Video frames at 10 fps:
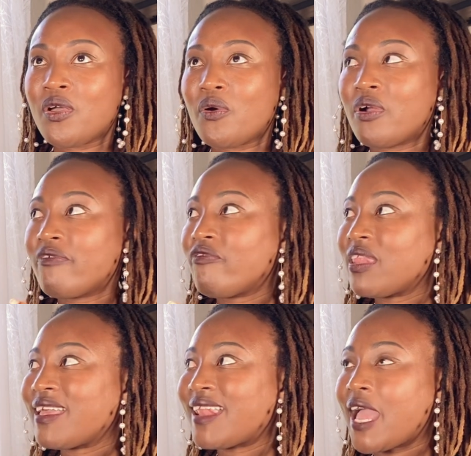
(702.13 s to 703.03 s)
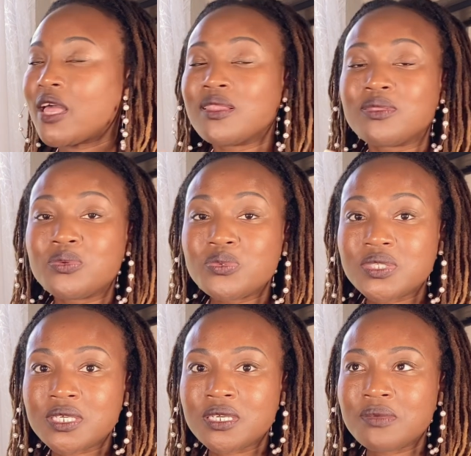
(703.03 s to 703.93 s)
or feeling like a
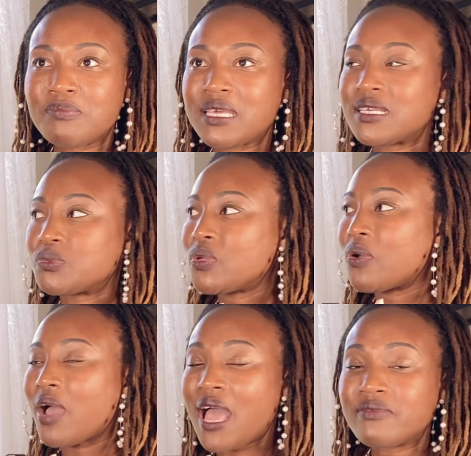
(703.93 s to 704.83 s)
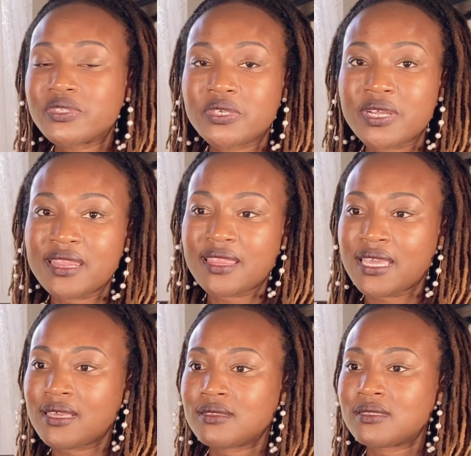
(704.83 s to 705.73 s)
loser because we don't have certain
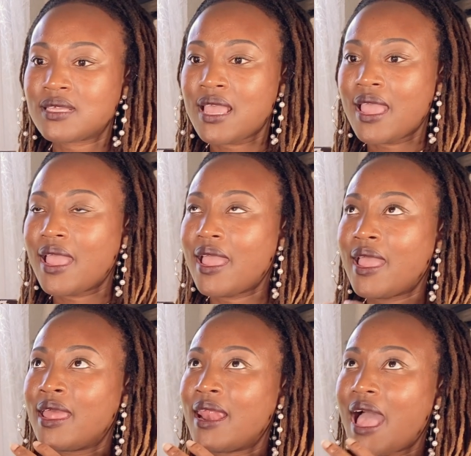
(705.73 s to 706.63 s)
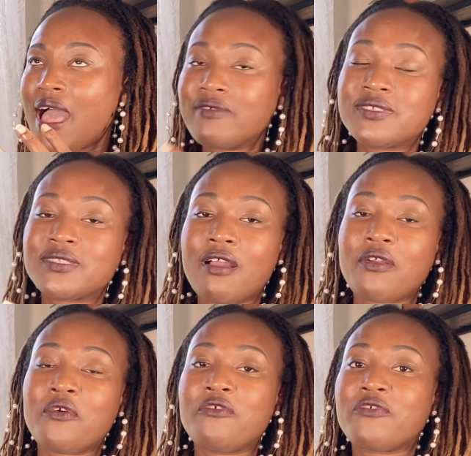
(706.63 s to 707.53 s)
things and I've start
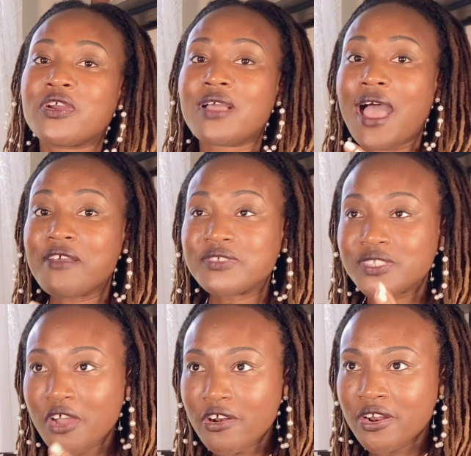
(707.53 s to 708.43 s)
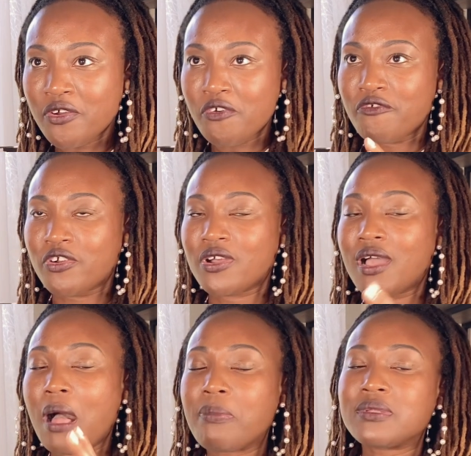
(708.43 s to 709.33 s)
over I've started over a
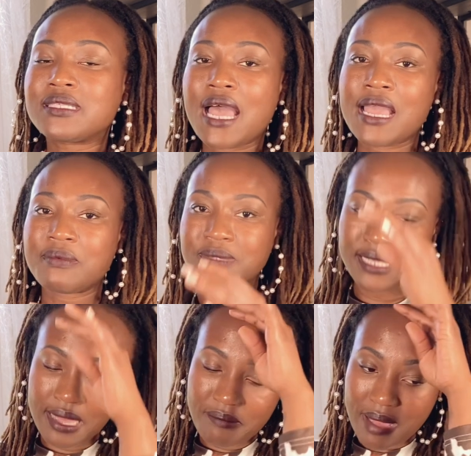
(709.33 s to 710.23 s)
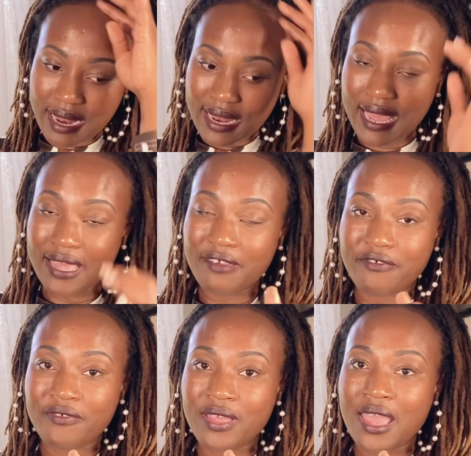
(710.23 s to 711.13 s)
couple times in my life.